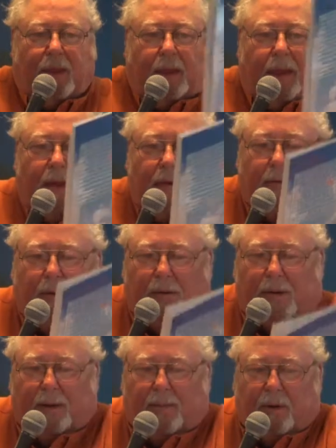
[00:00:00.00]
And
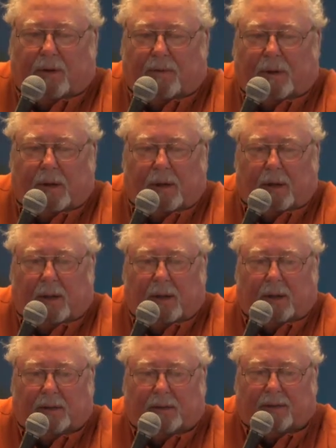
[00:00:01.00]
wrote that book
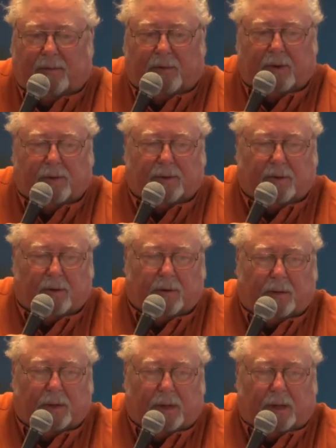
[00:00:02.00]
uh, several years
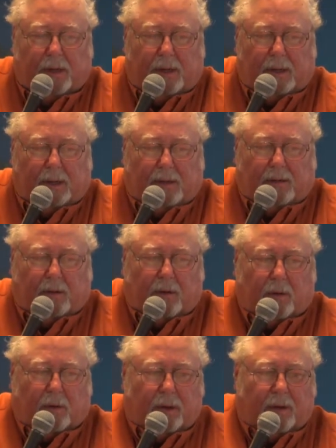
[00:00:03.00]
ago.
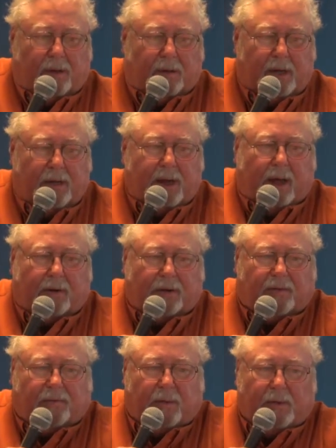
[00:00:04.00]
So uh,
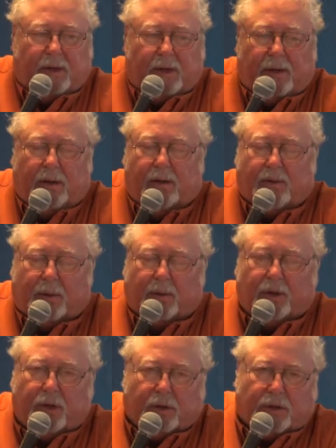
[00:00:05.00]
$10 for the
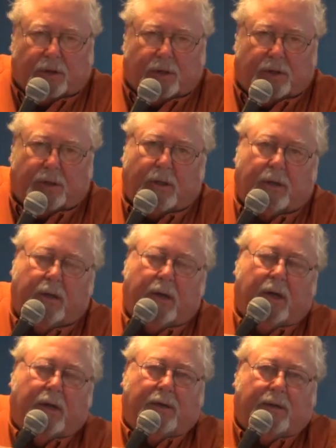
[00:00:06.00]
troubled churches,
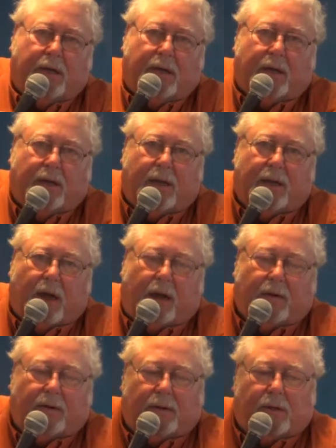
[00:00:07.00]
send in
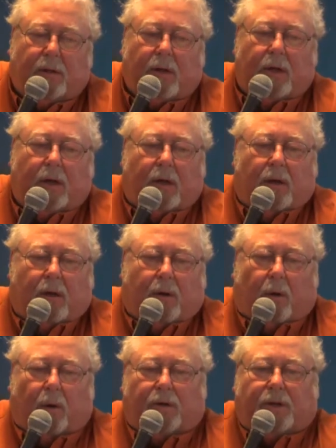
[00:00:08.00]
$10,
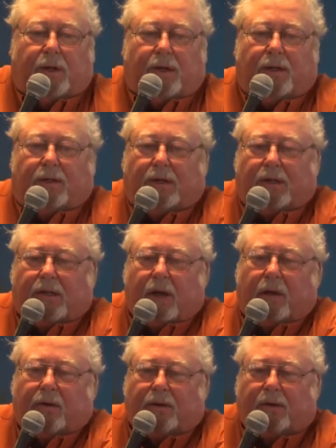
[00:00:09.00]
or send in
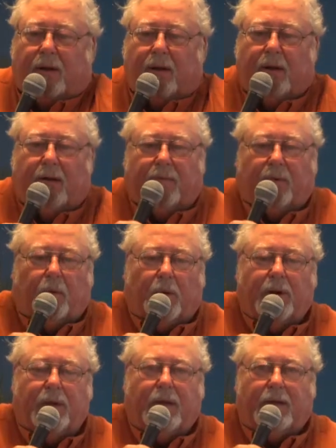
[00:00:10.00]
$6 for
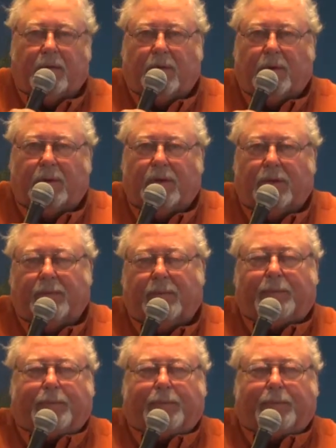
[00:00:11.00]
one of the other books.